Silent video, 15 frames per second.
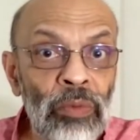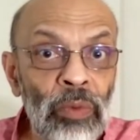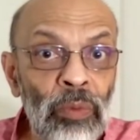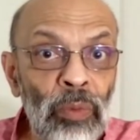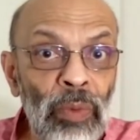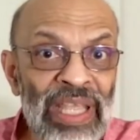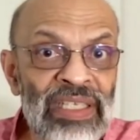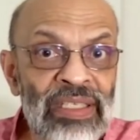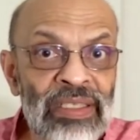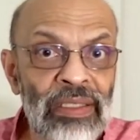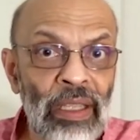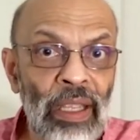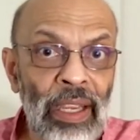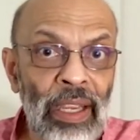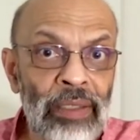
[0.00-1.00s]

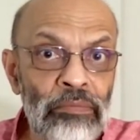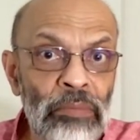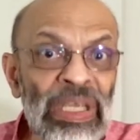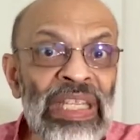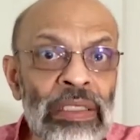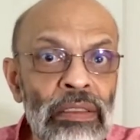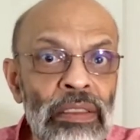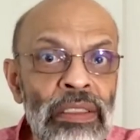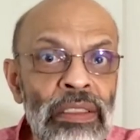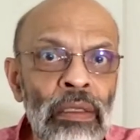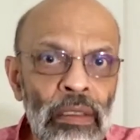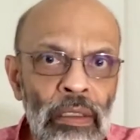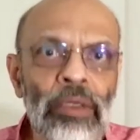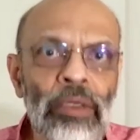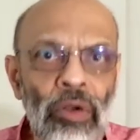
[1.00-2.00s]
ways and means
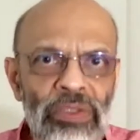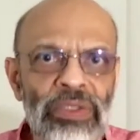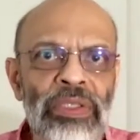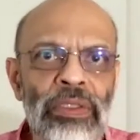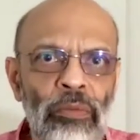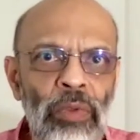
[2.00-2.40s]
across the